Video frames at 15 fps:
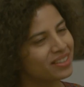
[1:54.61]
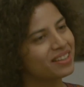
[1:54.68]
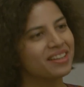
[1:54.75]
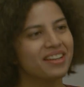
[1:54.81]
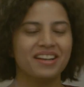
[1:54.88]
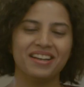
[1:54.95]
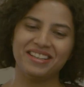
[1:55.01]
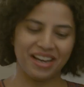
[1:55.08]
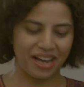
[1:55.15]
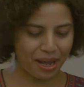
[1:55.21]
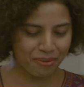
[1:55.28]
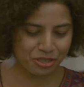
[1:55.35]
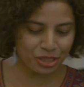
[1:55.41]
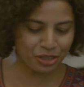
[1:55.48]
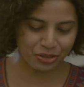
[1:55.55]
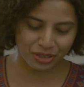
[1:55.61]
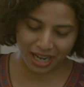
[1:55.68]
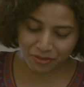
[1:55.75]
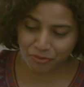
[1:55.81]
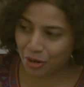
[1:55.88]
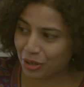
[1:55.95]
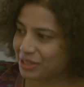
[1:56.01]
And
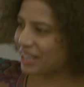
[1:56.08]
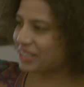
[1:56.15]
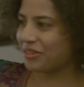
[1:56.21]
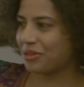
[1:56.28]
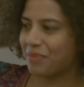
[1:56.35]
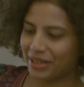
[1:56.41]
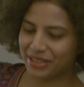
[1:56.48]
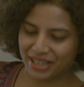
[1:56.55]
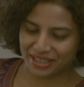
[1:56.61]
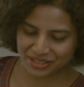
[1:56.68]
networking and learning